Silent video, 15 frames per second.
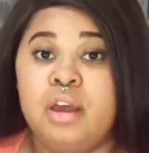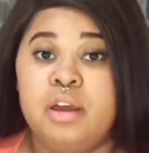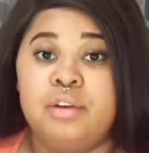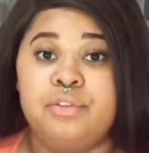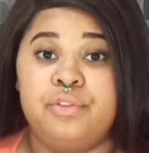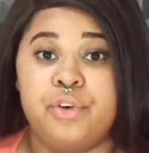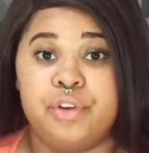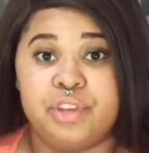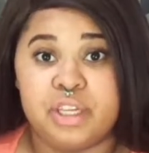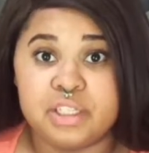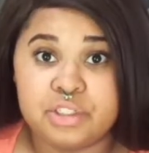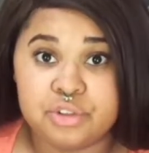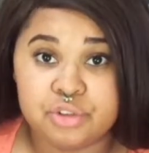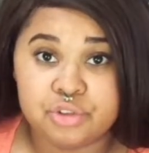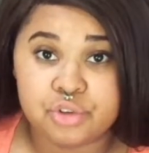For this
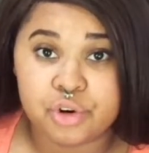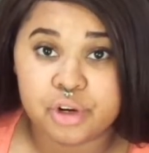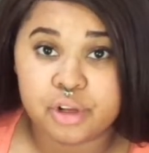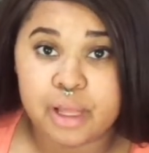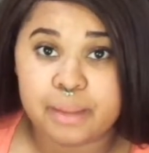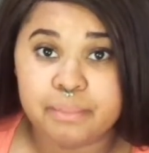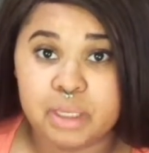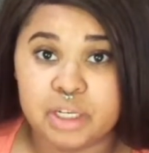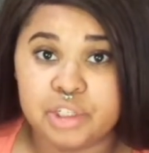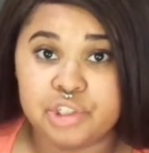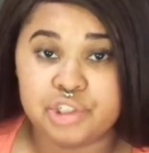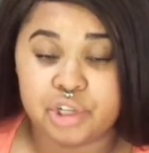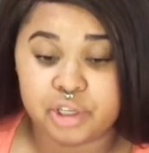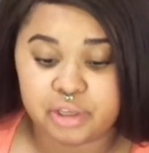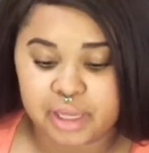tutorial, I'm going to
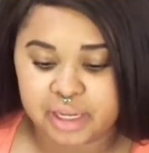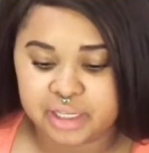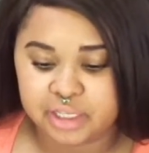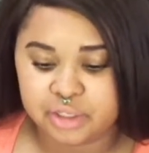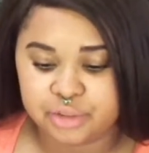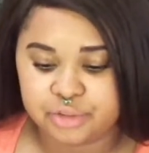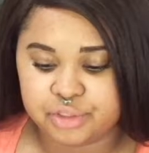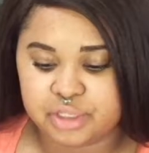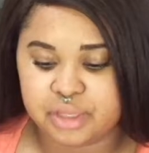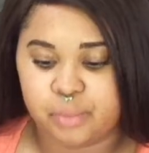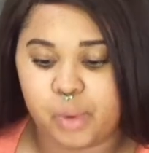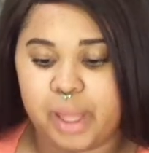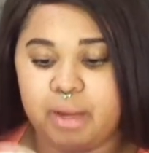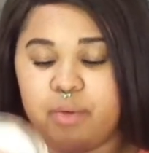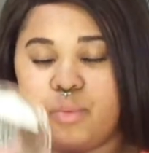show you how to use the
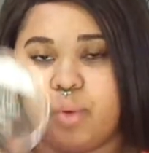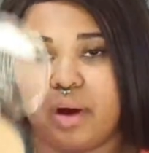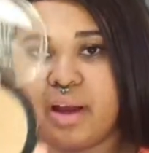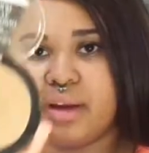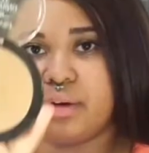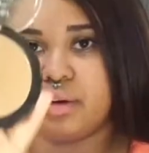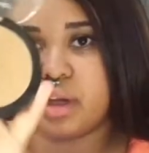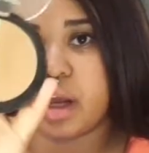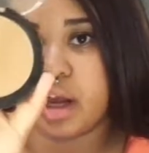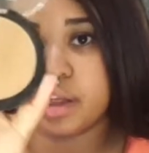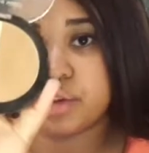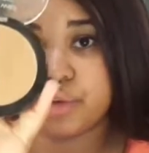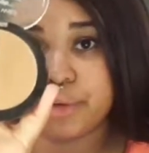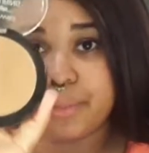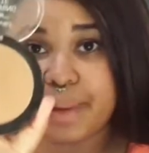Wet n Wild
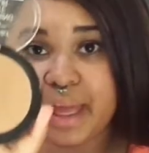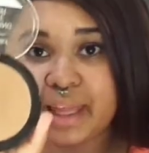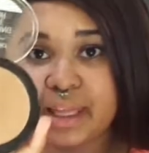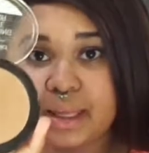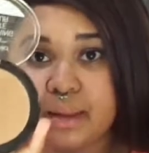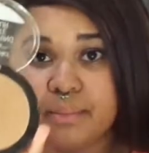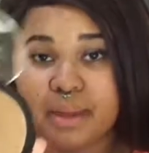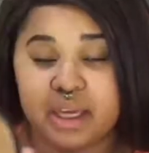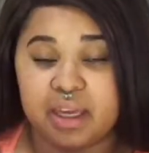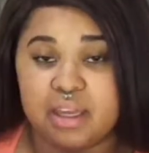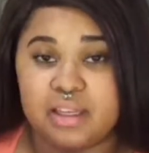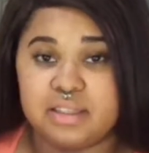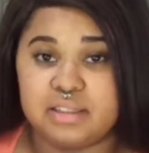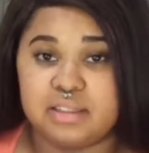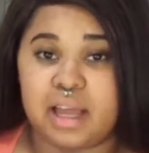contour palette
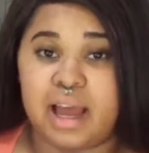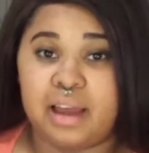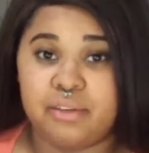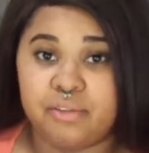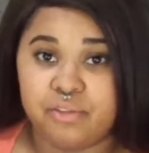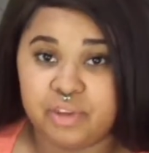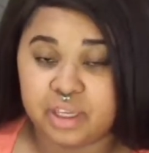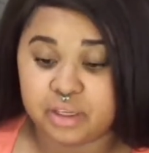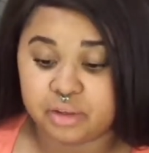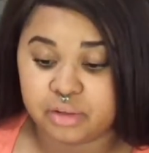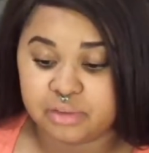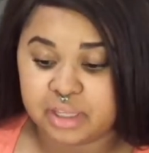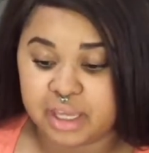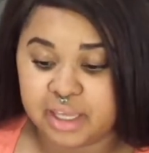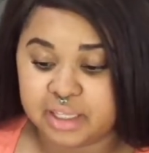because I feel
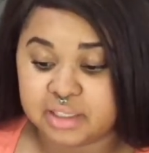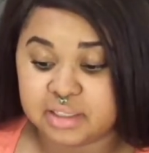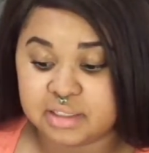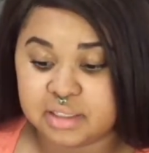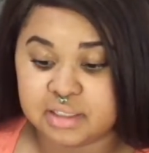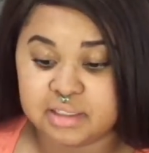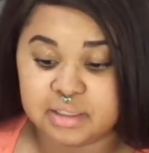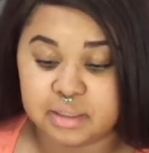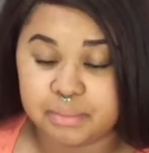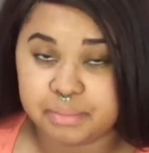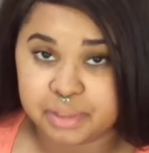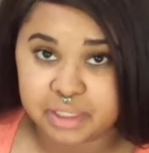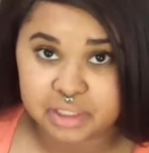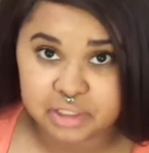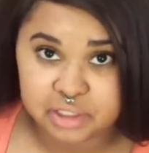that it's the
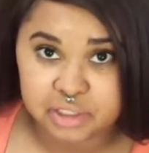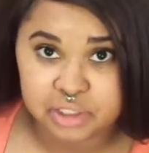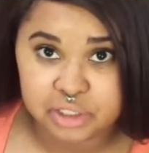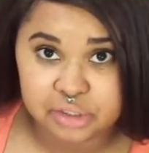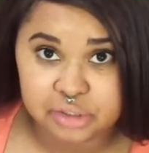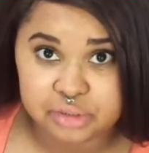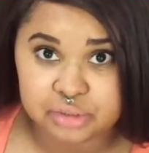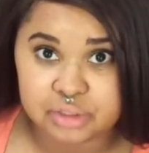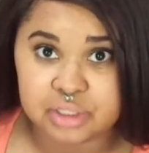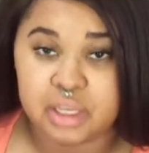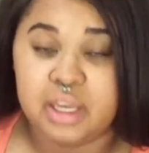simplest to use